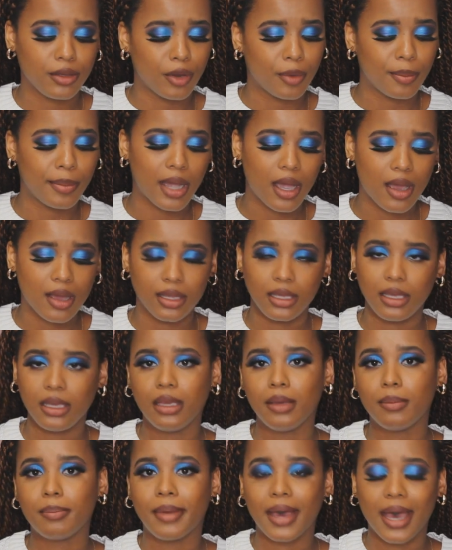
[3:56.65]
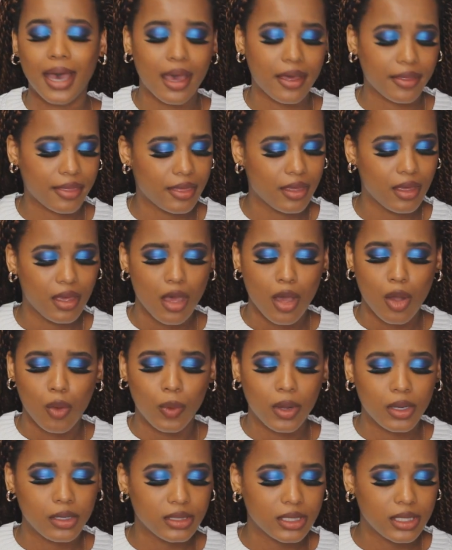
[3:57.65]
your body, bath,
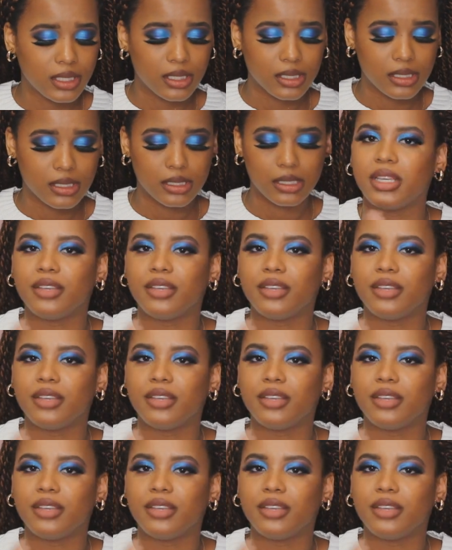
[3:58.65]
wellness.